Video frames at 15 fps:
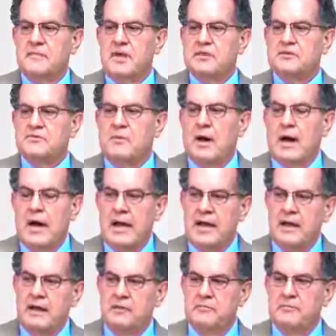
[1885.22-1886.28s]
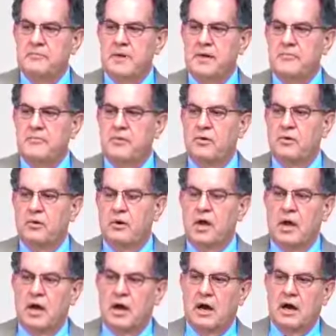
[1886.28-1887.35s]
That's why
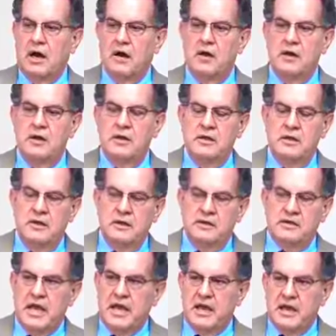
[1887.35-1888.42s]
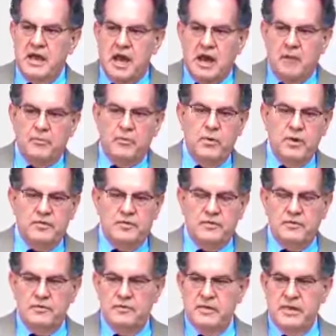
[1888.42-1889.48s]
people are taken up
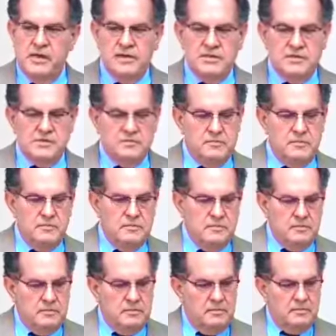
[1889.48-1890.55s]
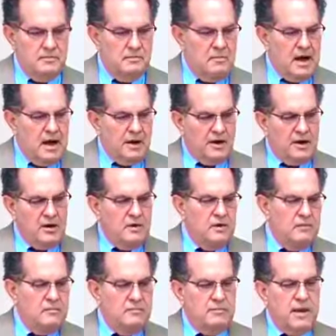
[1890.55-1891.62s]
with these
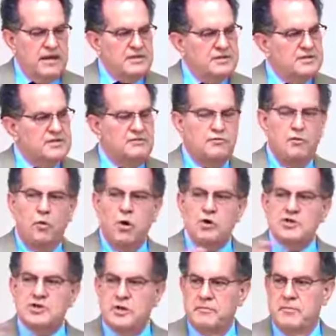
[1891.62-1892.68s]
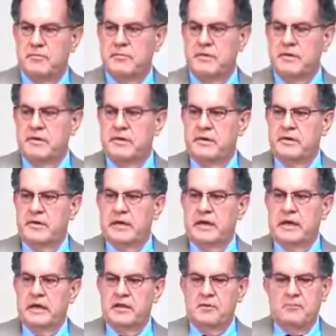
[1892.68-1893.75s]
modern places of worship.
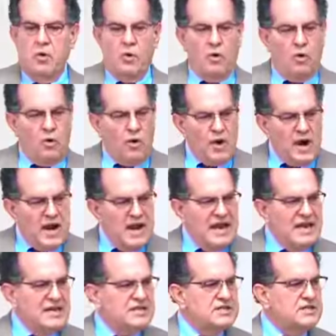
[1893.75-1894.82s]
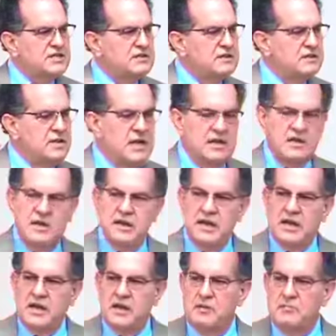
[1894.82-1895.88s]
And the more ornate that
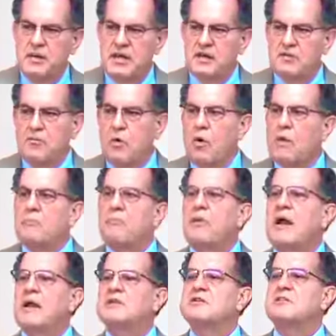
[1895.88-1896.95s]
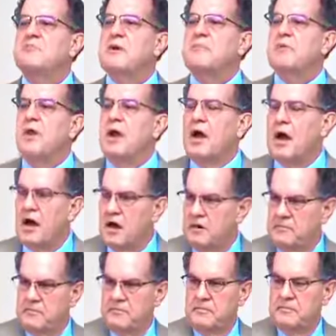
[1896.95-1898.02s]
it can be, the more impressed people
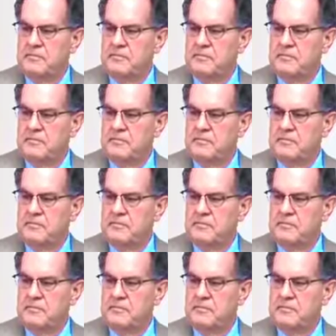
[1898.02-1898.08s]
are.